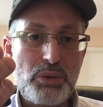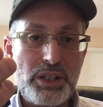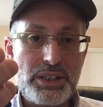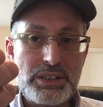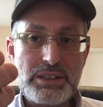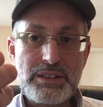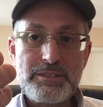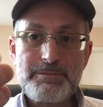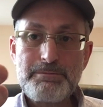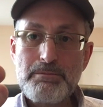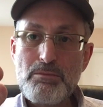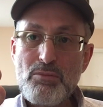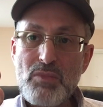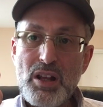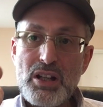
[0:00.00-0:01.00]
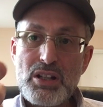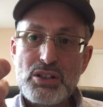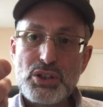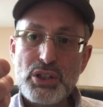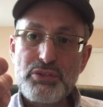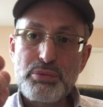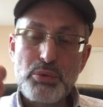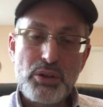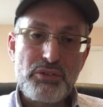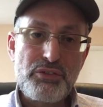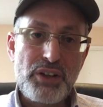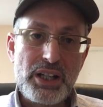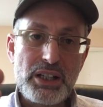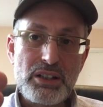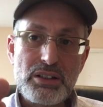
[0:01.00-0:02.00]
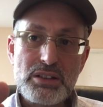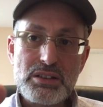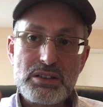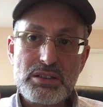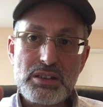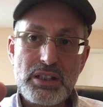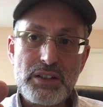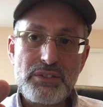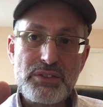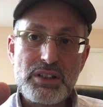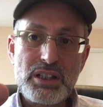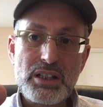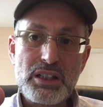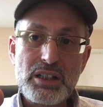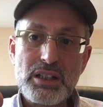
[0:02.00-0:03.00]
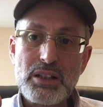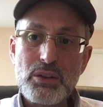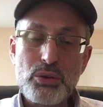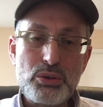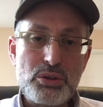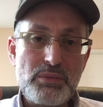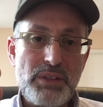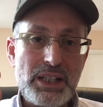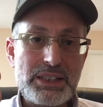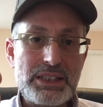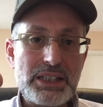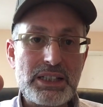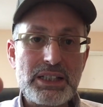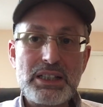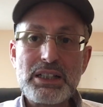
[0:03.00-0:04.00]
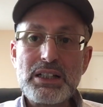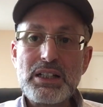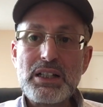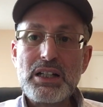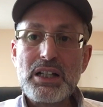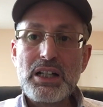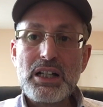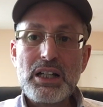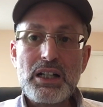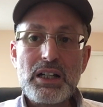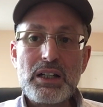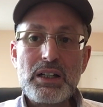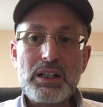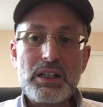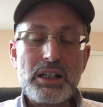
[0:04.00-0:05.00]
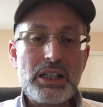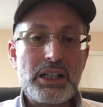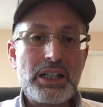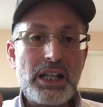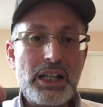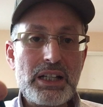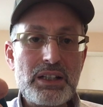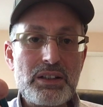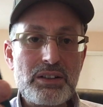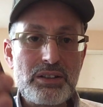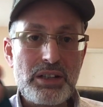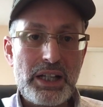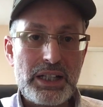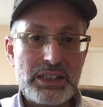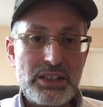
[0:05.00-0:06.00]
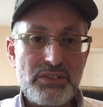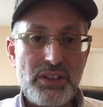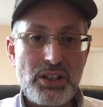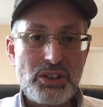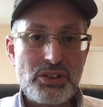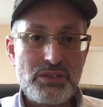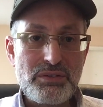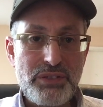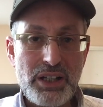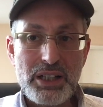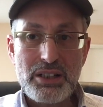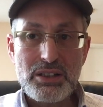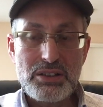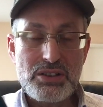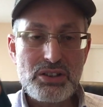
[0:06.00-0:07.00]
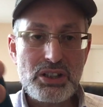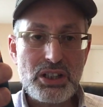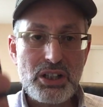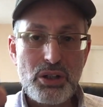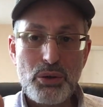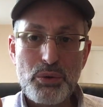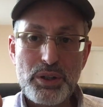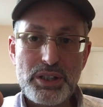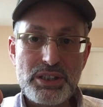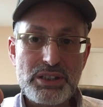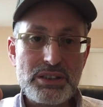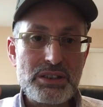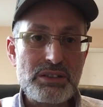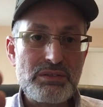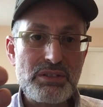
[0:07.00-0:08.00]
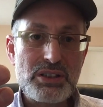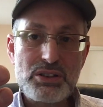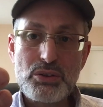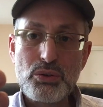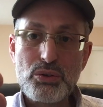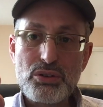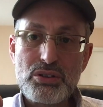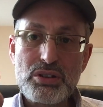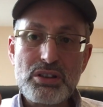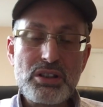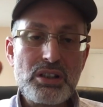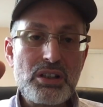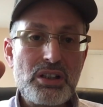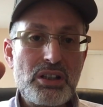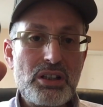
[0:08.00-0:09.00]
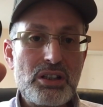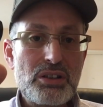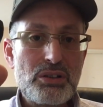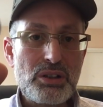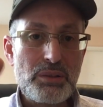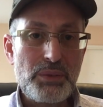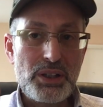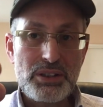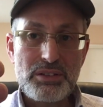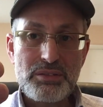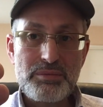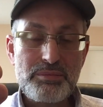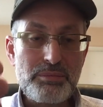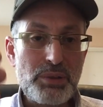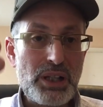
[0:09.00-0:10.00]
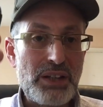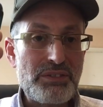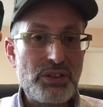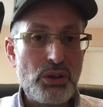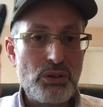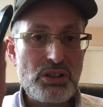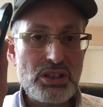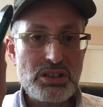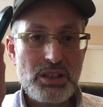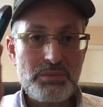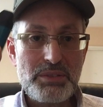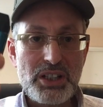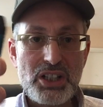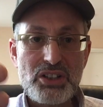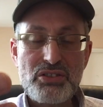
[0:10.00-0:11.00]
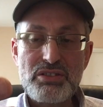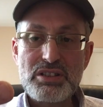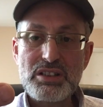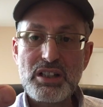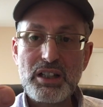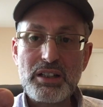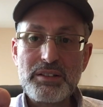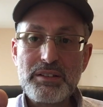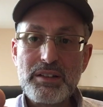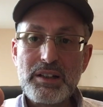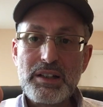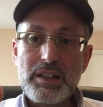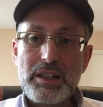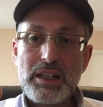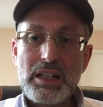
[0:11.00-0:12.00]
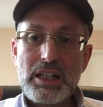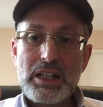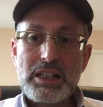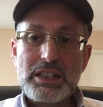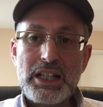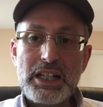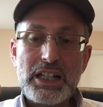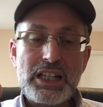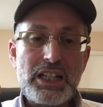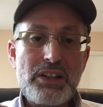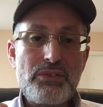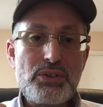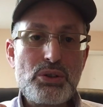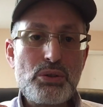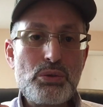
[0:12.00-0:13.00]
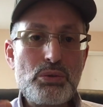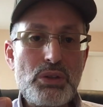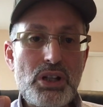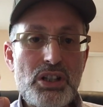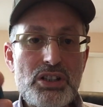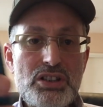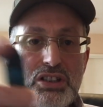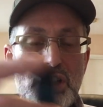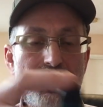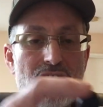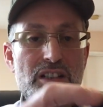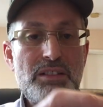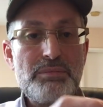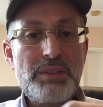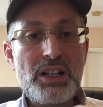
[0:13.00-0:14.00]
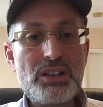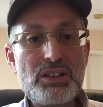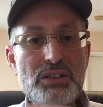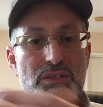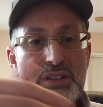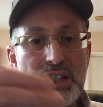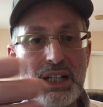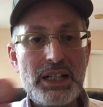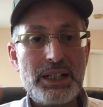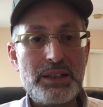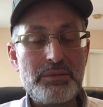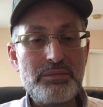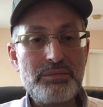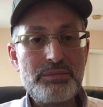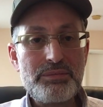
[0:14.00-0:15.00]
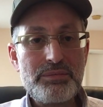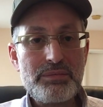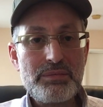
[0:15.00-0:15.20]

ways. So if one fails, if the automatic inhale activation fails, you could always resort to the button. But I've noticed something interesting, that it gives you a certain amount of time